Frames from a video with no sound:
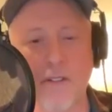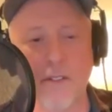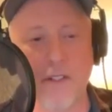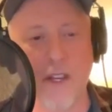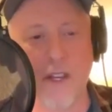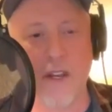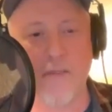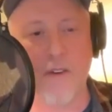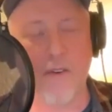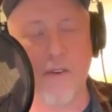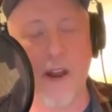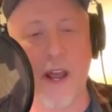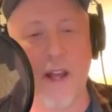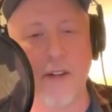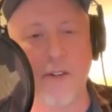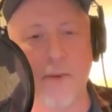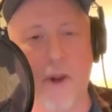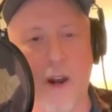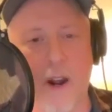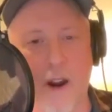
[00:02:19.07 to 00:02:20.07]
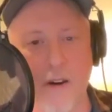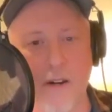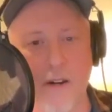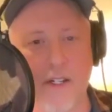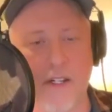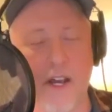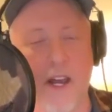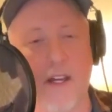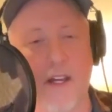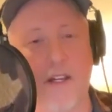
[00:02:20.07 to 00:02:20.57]
thing I've ever had to a heart
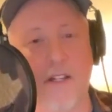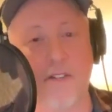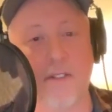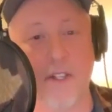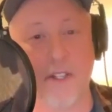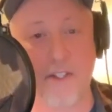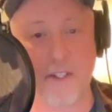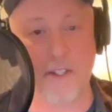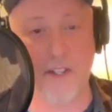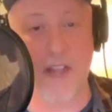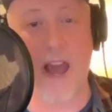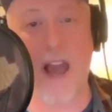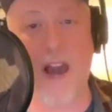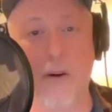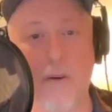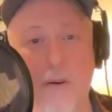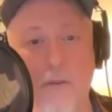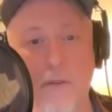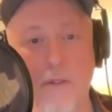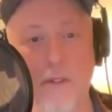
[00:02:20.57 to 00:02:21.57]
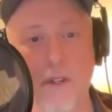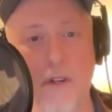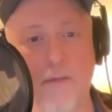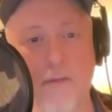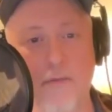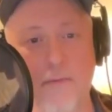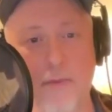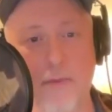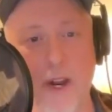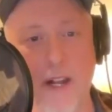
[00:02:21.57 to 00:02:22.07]
attack because the sound
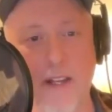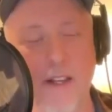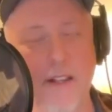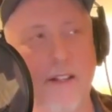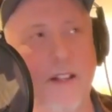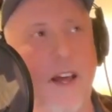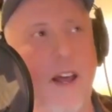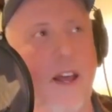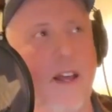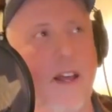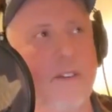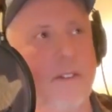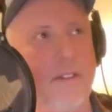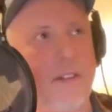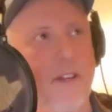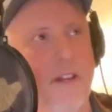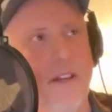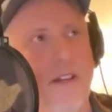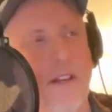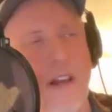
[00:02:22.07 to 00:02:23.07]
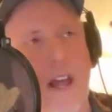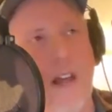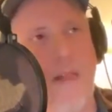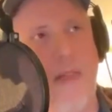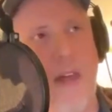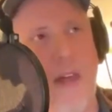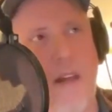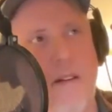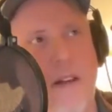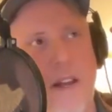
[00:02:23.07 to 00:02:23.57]
of breaking glass. And
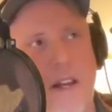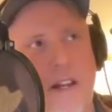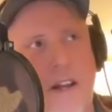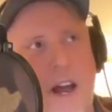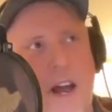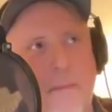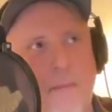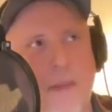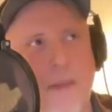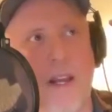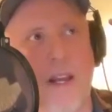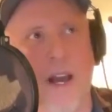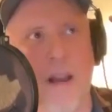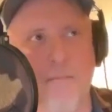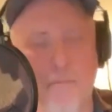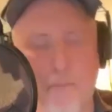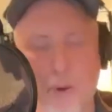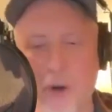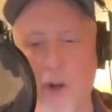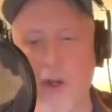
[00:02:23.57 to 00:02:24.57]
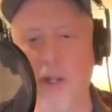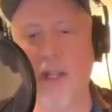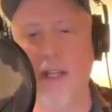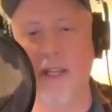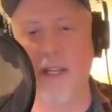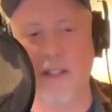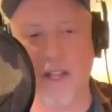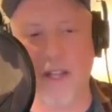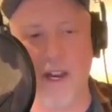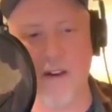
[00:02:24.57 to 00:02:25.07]
then I'm
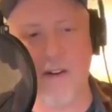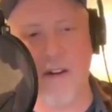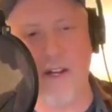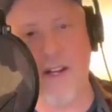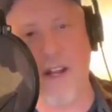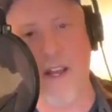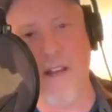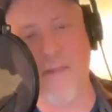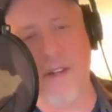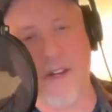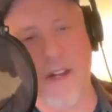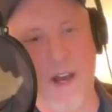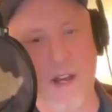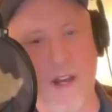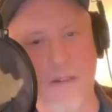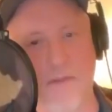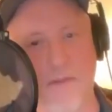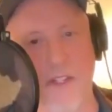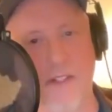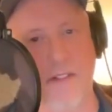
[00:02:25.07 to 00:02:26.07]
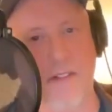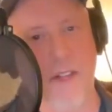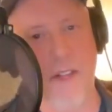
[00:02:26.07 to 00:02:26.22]
pulling Larry David out of this